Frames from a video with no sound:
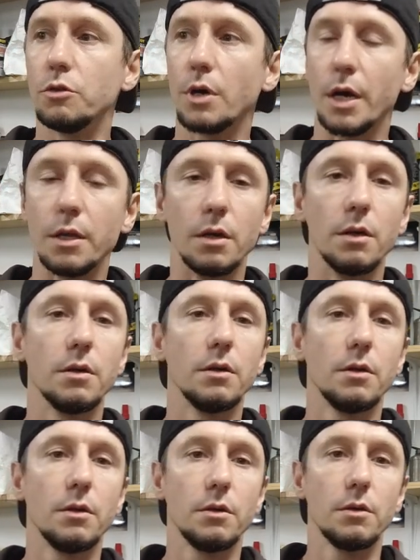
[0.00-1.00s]
kind of
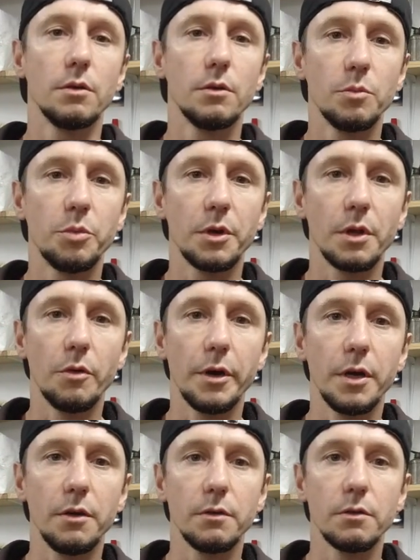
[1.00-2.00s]
put it
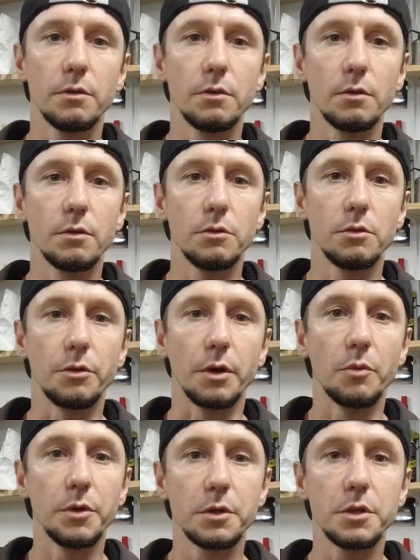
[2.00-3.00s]
away
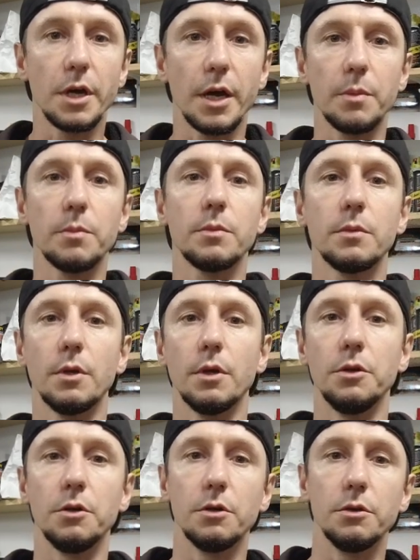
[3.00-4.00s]
during winter time
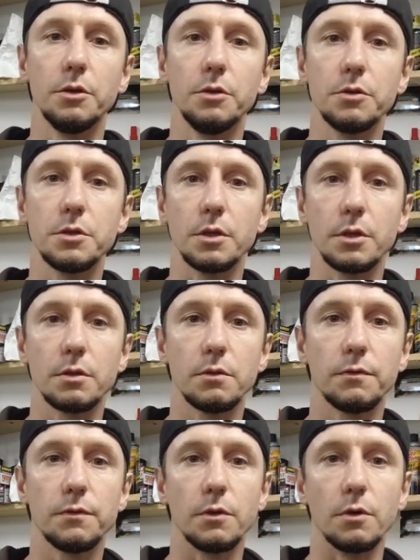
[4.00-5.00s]
and you only use it
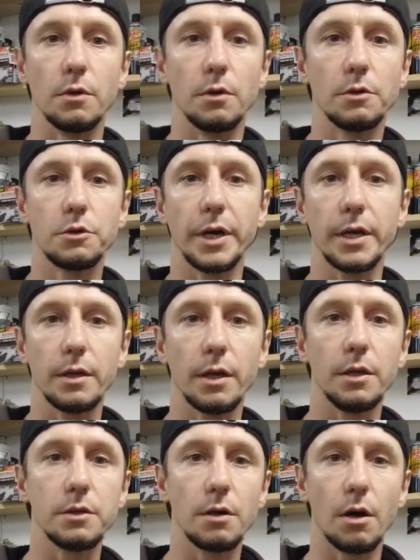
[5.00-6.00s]
for track
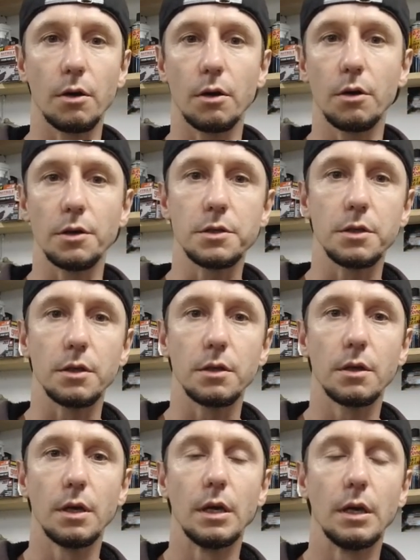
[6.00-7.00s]
days,
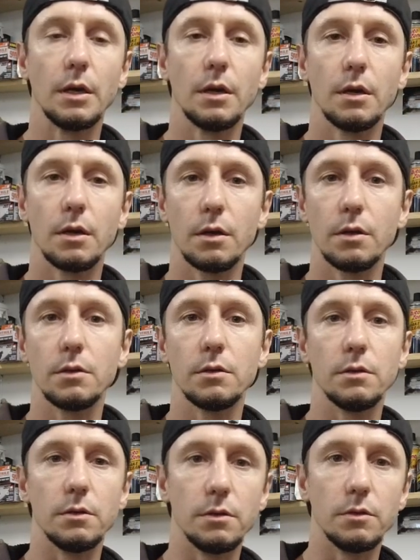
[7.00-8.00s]
autocrossing,
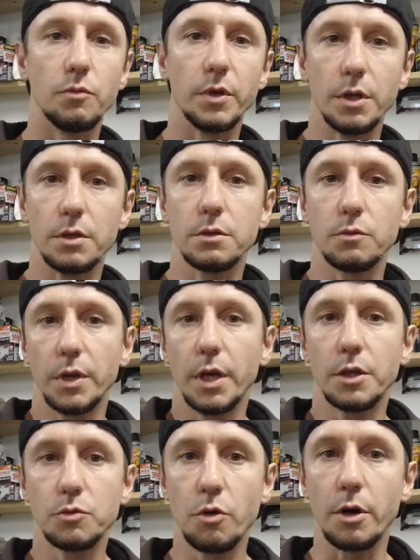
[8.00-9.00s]
when it
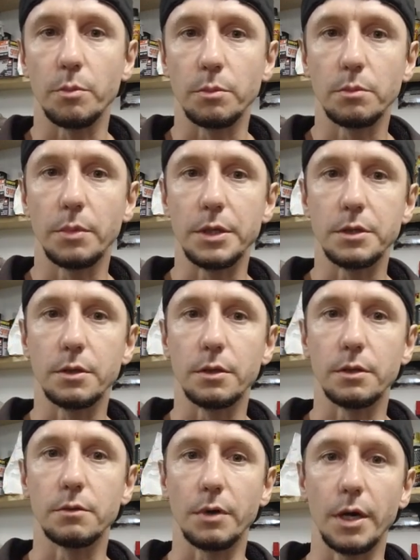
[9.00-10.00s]
gets warm,
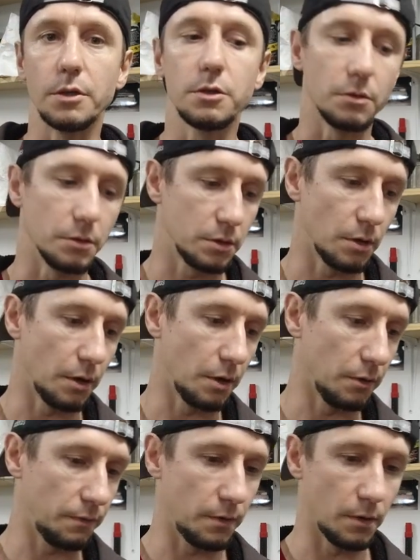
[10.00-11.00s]
basically, right? So
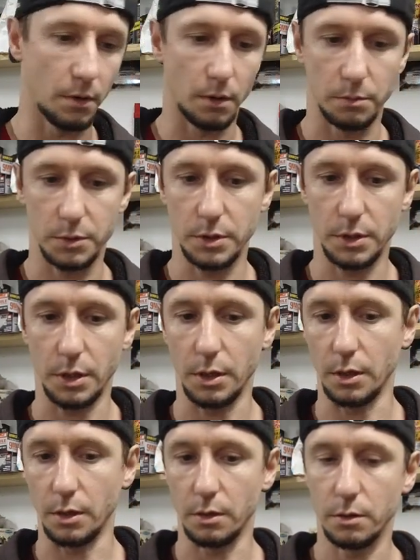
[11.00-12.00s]
starting from,
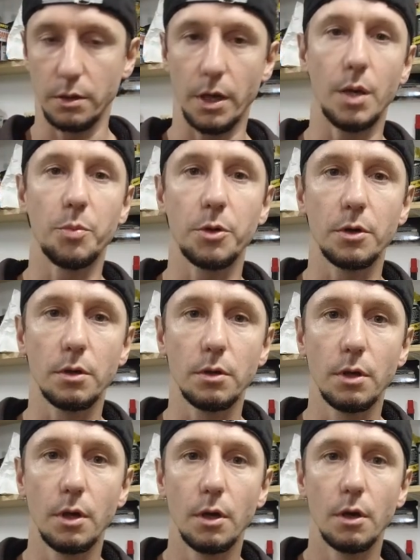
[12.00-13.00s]
say, April